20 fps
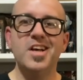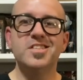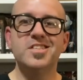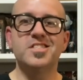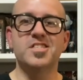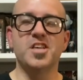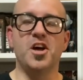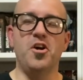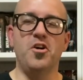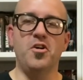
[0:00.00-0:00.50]

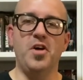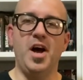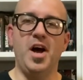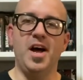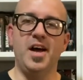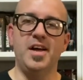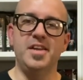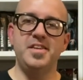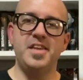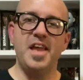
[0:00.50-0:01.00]

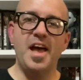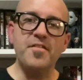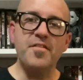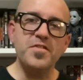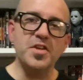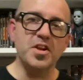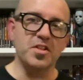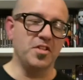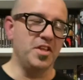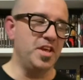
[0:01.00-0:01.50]
So
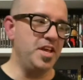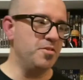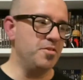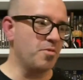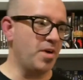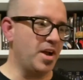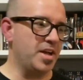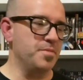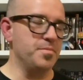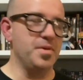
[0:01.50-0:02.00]
definitely
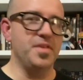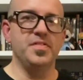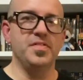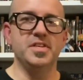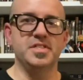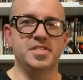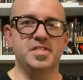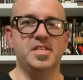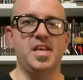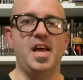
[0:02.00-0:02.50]
recommend
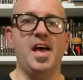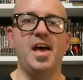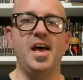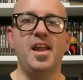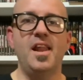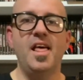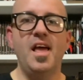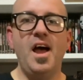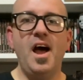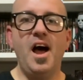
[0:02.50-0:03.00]
this
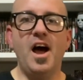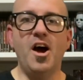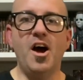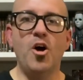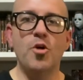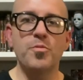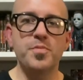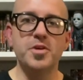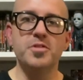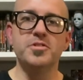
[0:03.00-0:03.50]
set. I
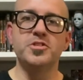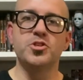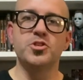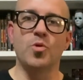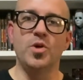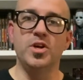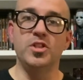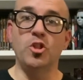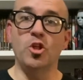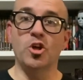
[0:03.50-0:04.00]
hope you
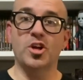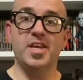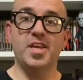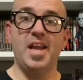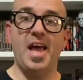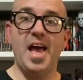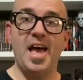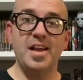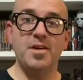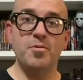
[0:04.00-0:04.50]
enjoyed
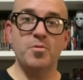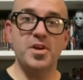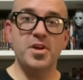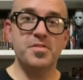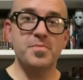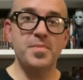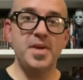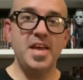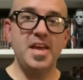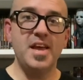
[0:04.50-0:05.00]
looking at it
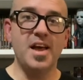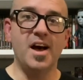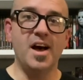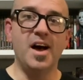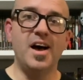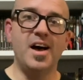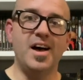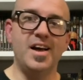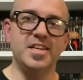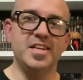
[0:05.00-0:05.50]
with me.
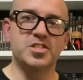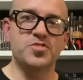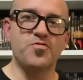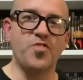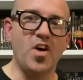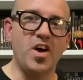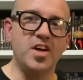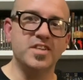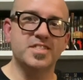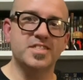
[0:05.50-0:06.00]
It's
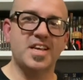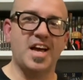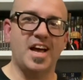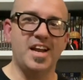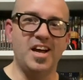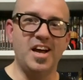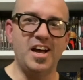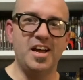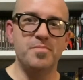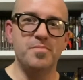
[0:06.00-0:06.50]
fun to
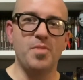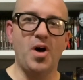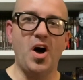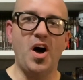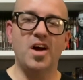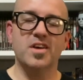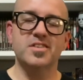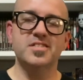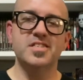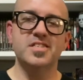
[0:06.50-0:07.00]
kind of
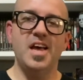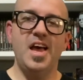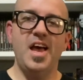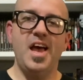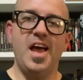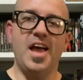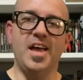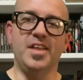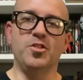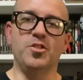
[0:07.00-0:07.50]
unbox
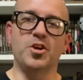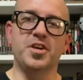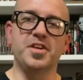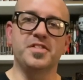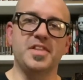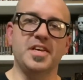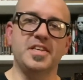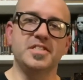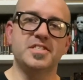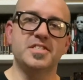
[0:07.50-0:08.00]
and look
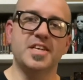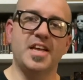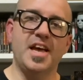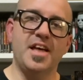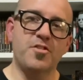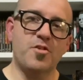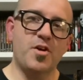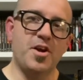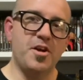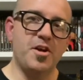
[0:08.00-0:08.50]
at things
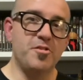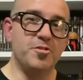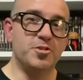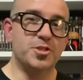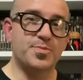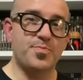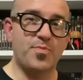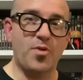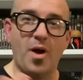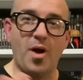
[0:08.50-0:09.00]
together. I know
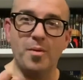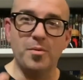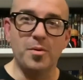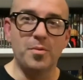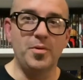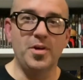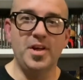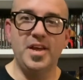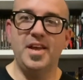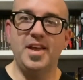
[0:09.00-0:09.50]
there's
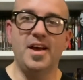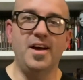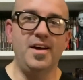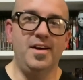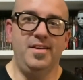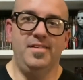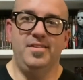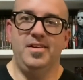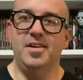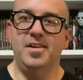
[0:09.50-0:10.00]
probably
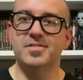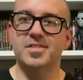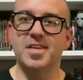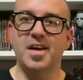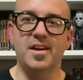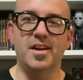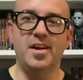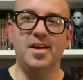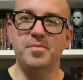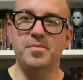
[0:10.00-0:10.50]
a
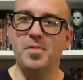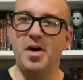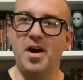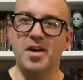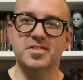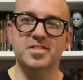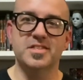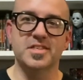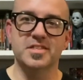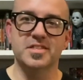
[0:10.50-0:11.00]
ton of
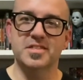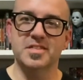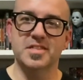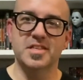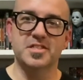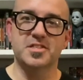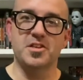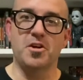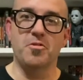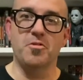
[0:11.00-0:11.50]
unboxings of
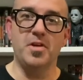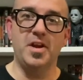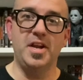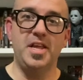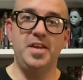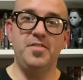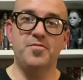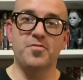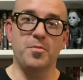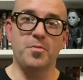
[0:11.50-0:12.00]
this
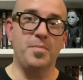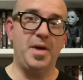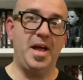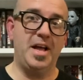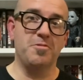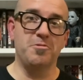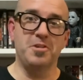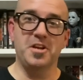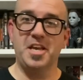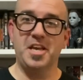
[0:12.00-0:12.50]
already from
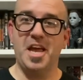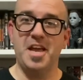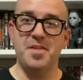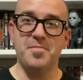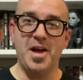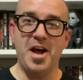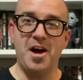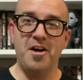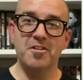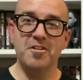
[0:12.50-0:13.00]
back when it came
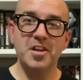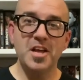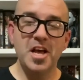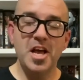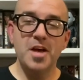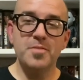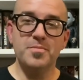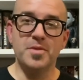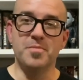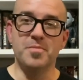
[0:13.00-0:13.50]
out,
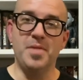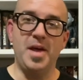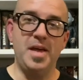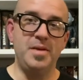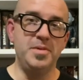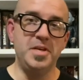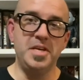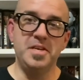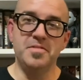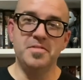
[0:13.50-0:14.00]
but
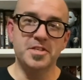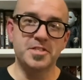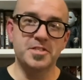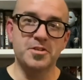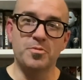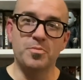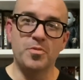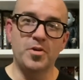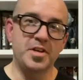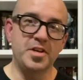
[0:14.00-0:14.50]
maybe this
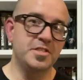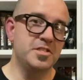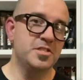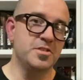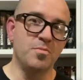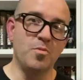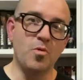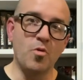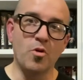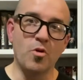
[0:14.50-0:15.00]
will bring
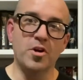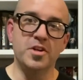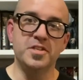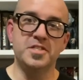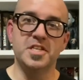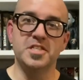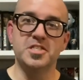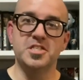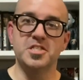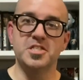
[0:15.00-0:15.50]
some more
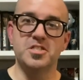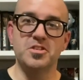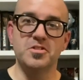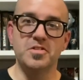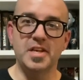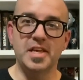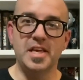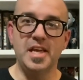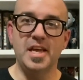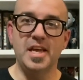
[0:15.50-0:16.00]
attention to
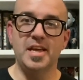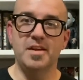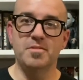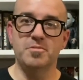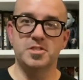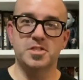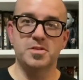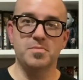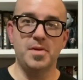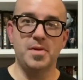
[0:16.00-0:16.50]
it again
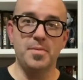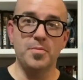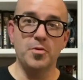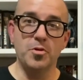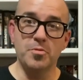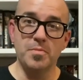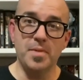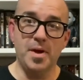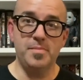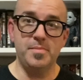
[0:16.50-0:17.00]
with some people
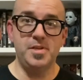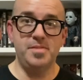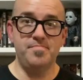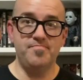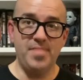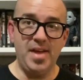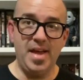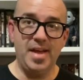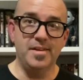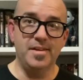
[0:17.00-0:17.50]
who maybe
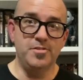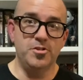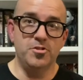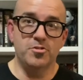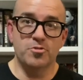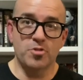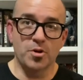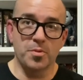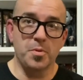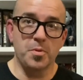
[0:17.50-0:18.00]
had a
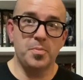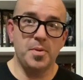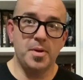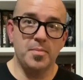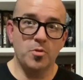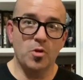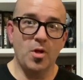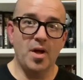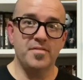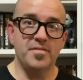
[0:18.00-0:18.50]
new group of
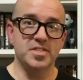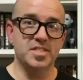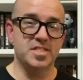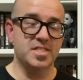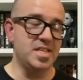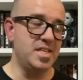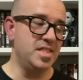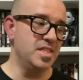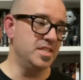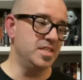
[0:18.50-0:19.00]
people who haven't
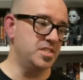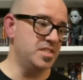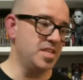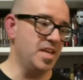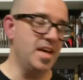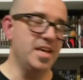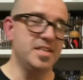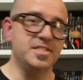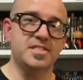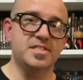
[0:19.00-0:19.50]
seen this
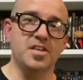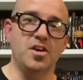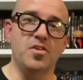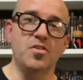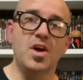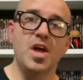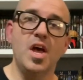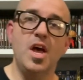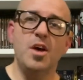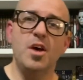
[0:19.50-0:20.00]
yet.
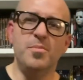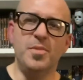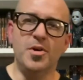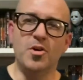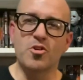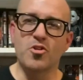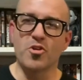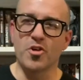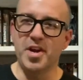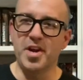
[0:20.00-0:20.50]
So
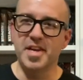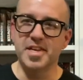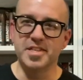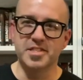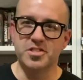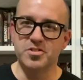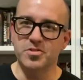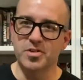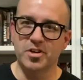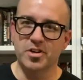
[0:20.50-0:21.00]
Mill Creek
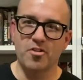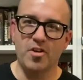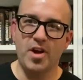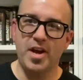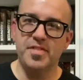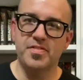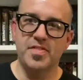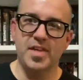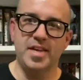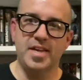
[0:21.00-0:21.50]
is doing
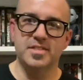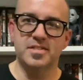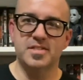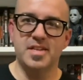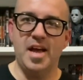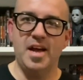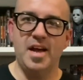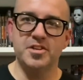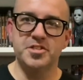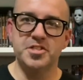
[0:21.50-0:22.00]
great things
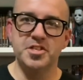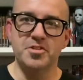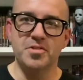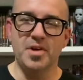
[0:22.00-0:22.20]
now too. I